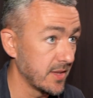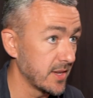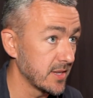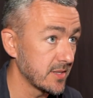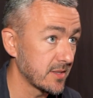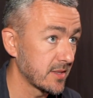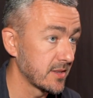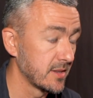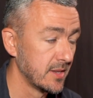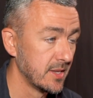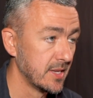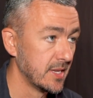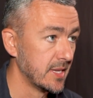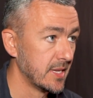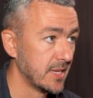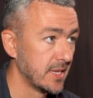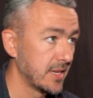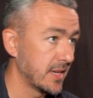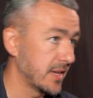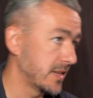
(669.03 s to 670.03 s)
list,
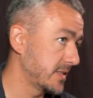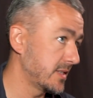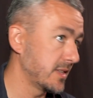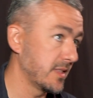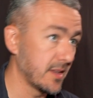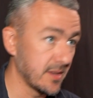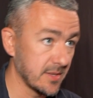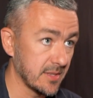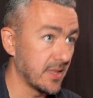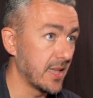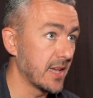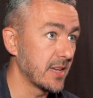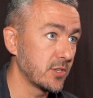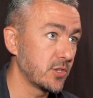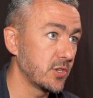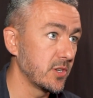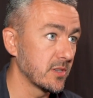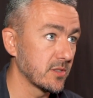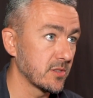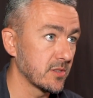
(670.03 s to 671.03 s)
I see that as
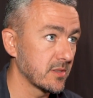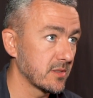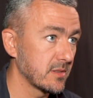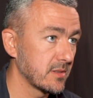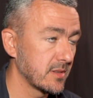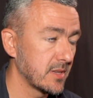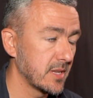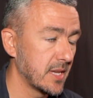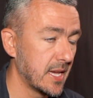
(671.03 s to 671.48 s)
next year's